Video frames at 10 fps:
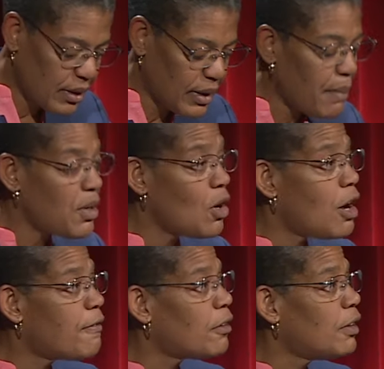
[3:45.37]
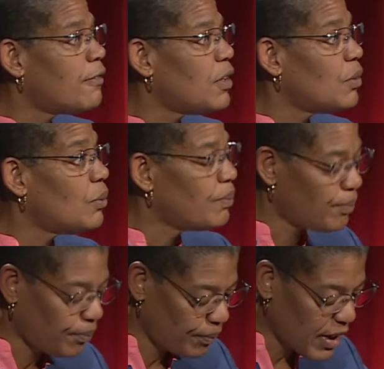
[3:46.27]
Let me offer a few
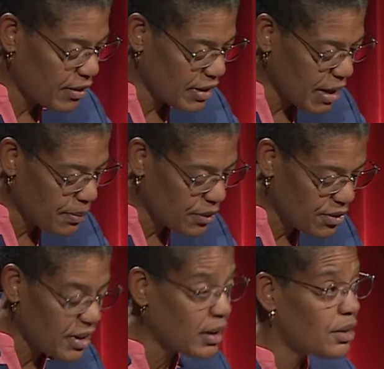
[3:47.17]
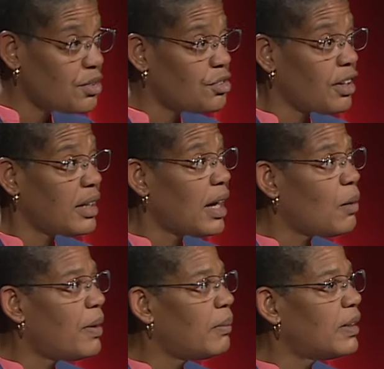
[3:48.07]
examples to illustrate
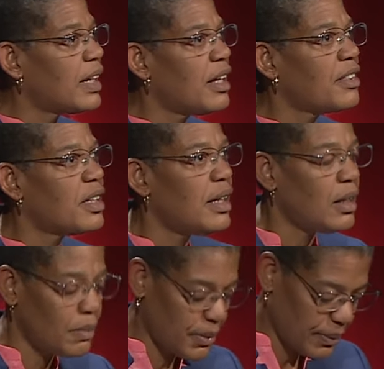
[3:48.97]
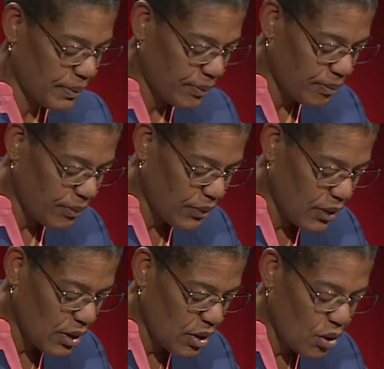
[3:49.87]
how public health can help
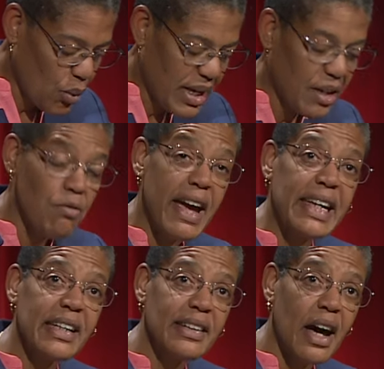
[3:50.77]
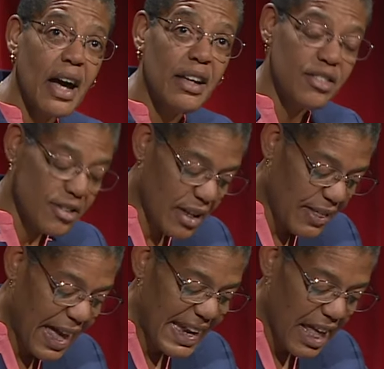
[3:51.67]
we can recognize
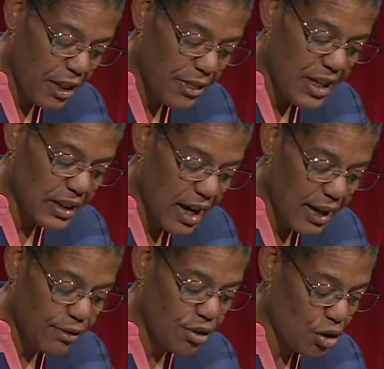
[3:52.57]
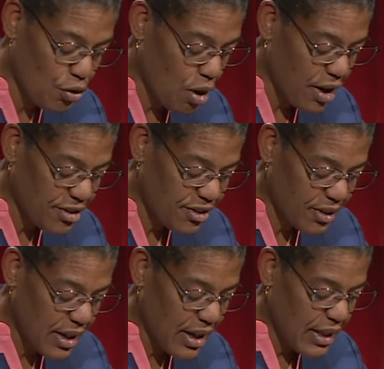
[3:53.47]
that healthy lives across